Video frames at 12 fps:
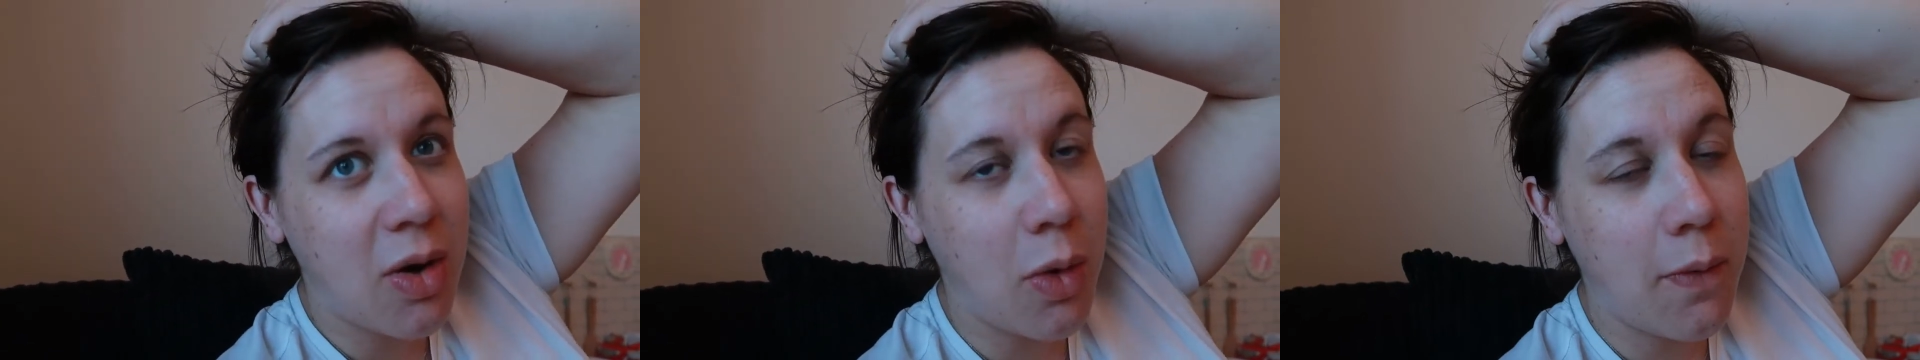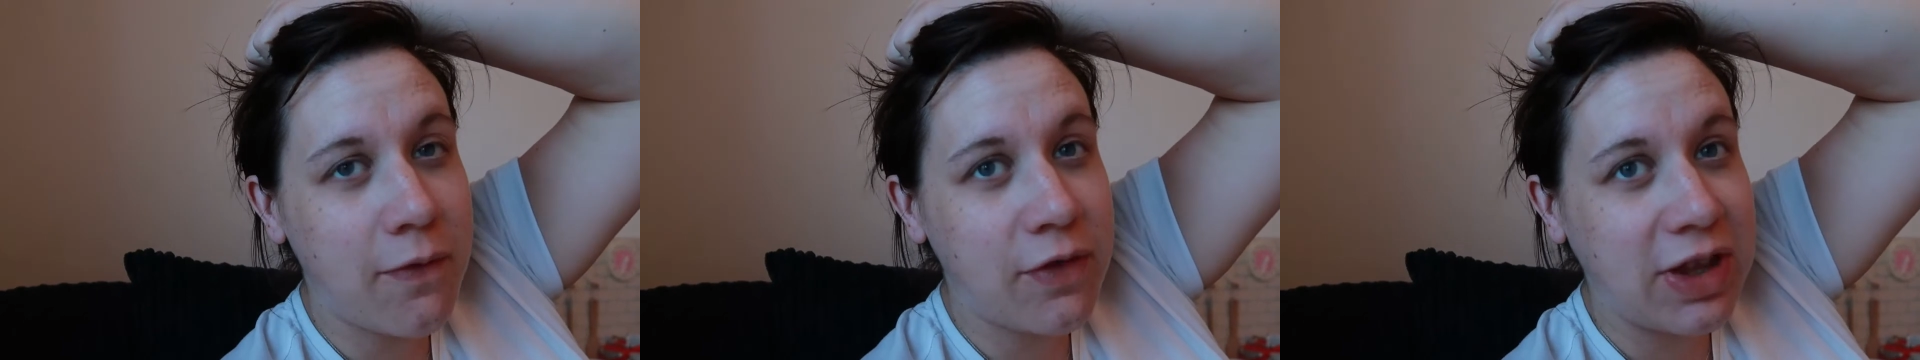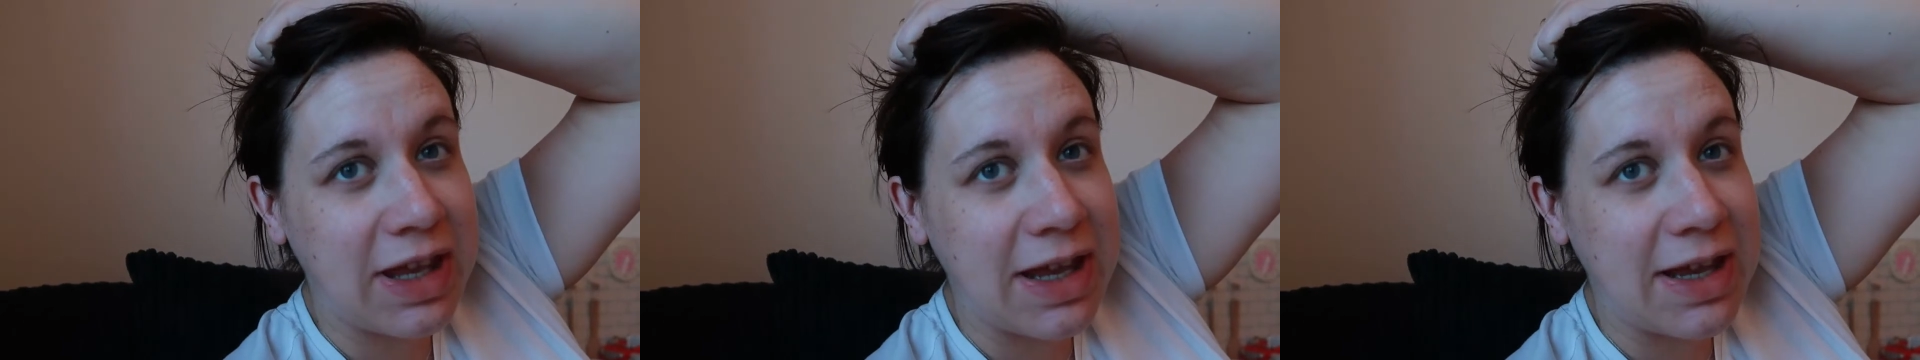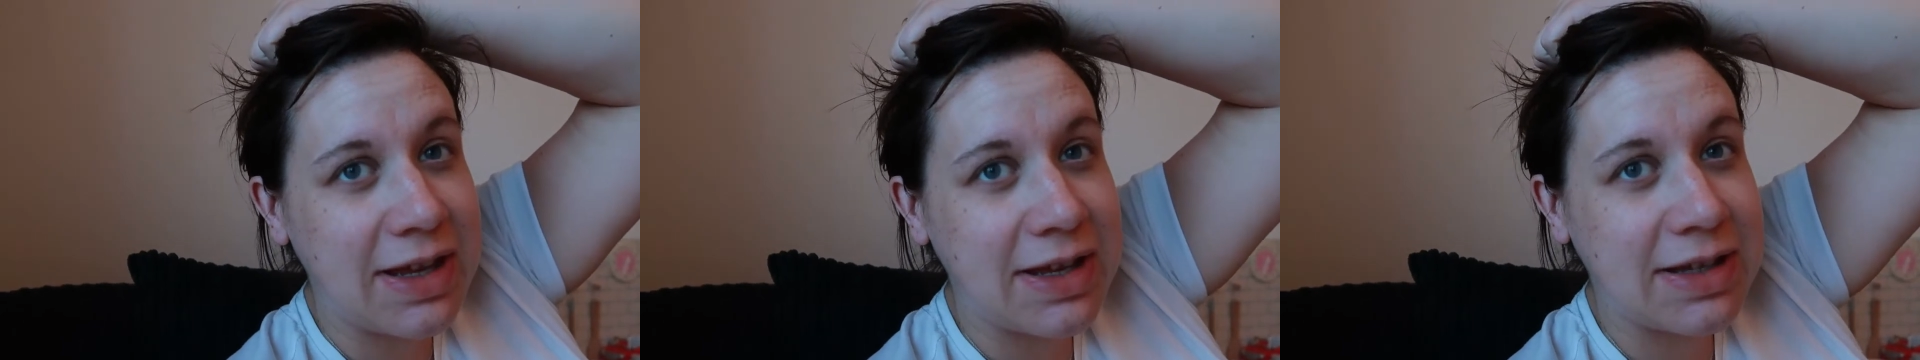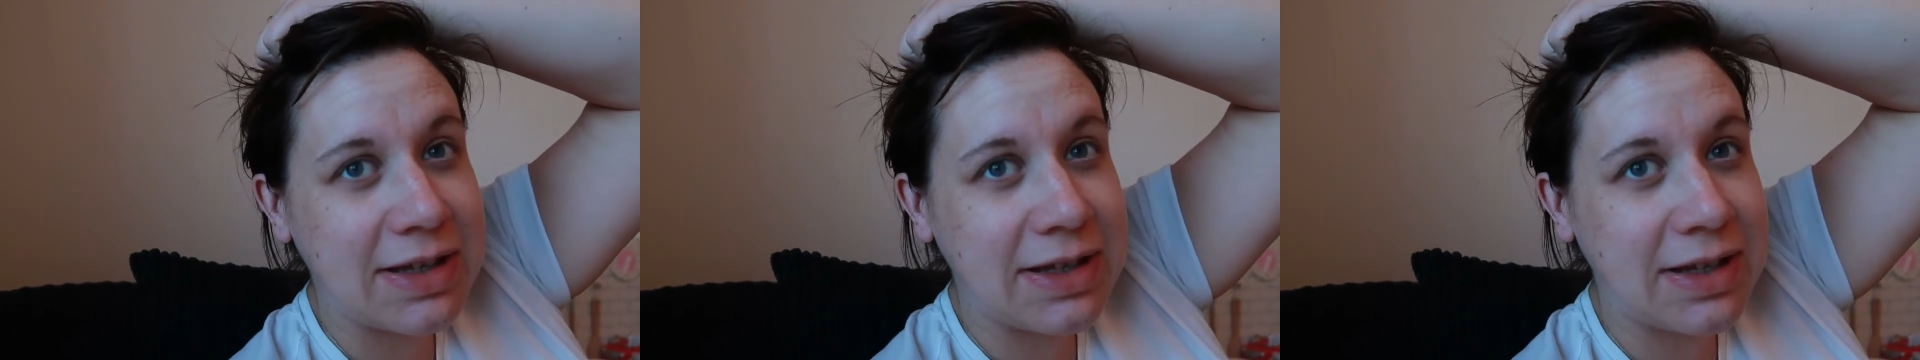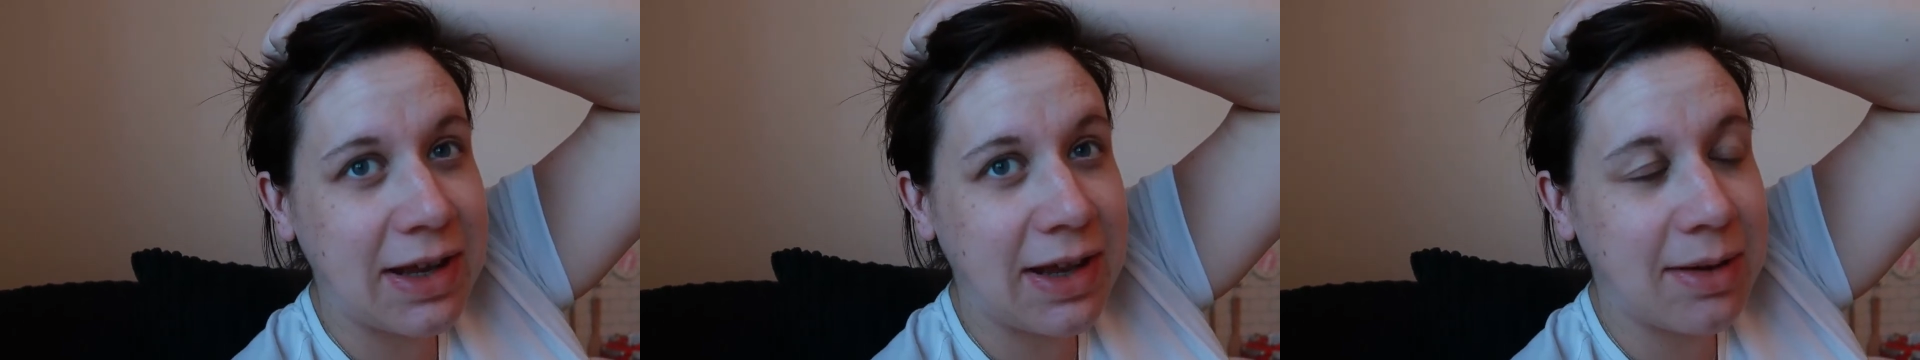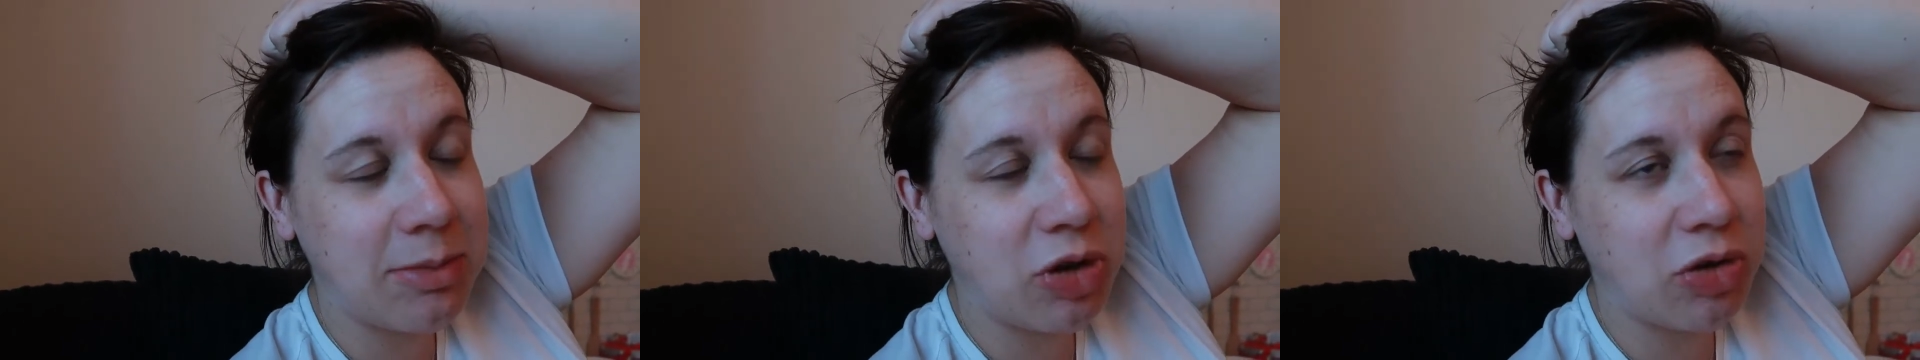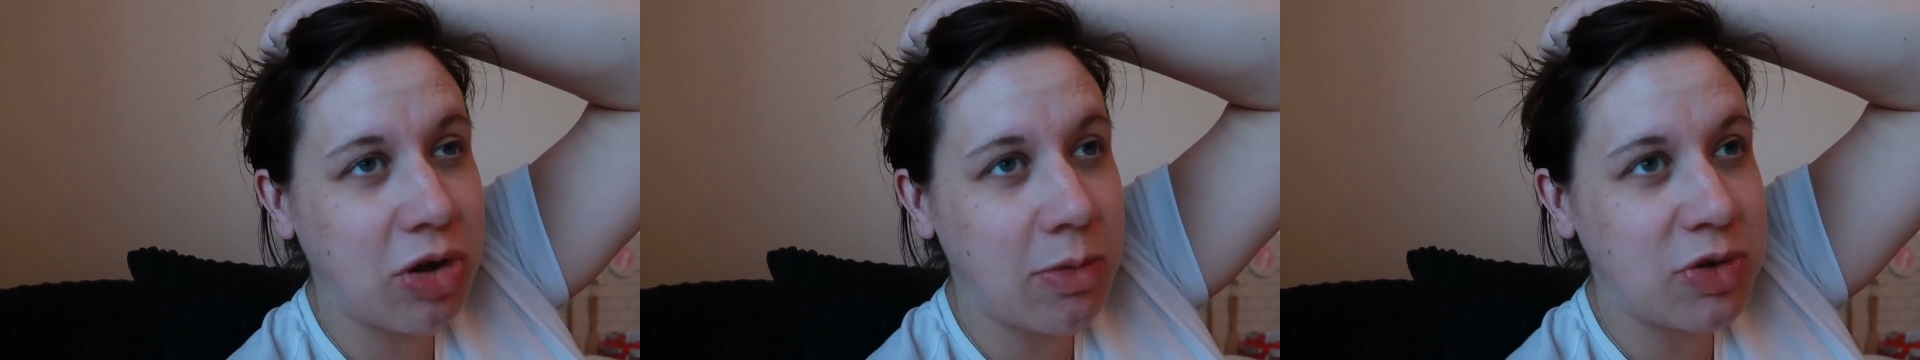hopefully um,
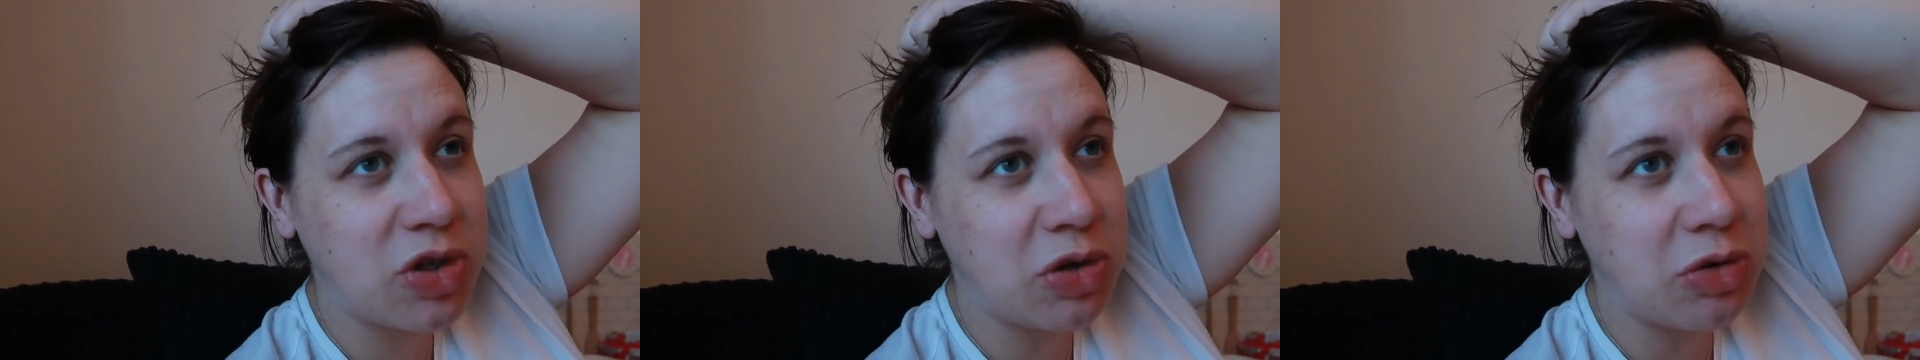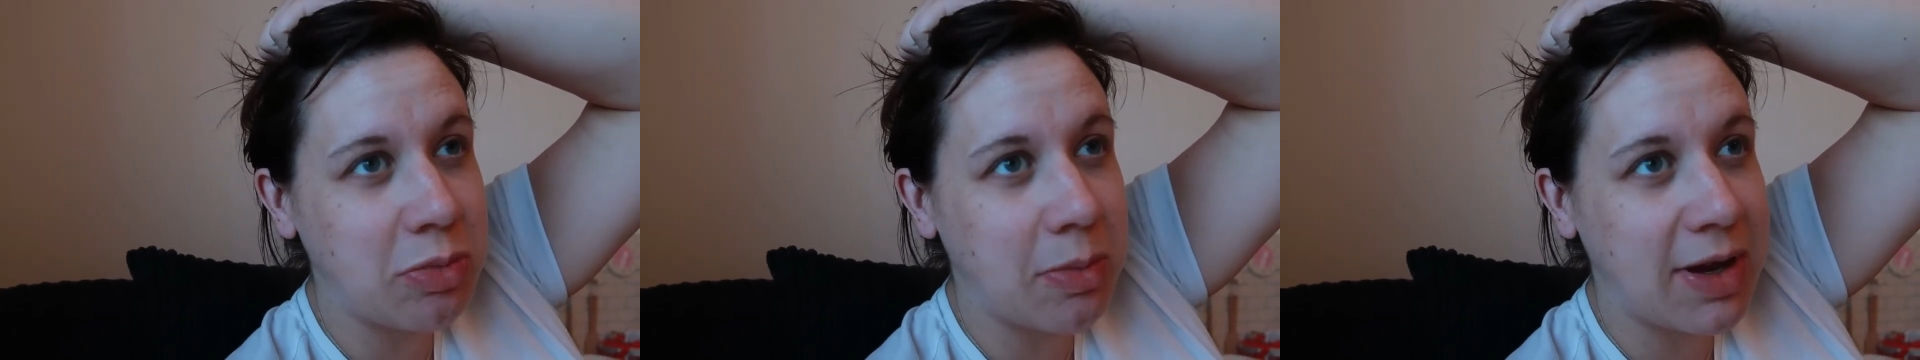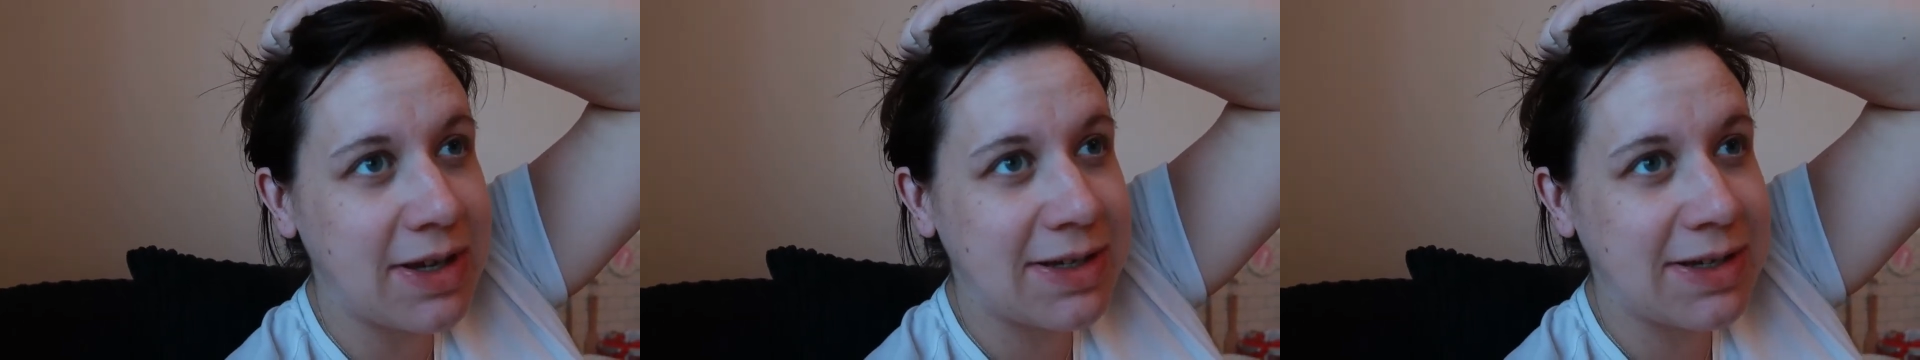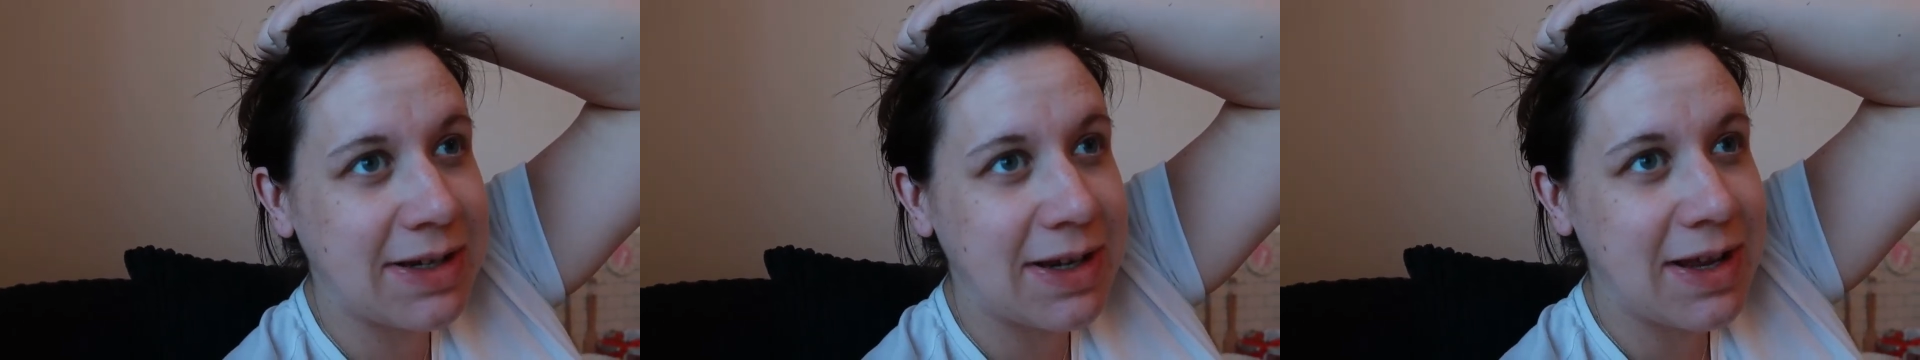it'll come soon but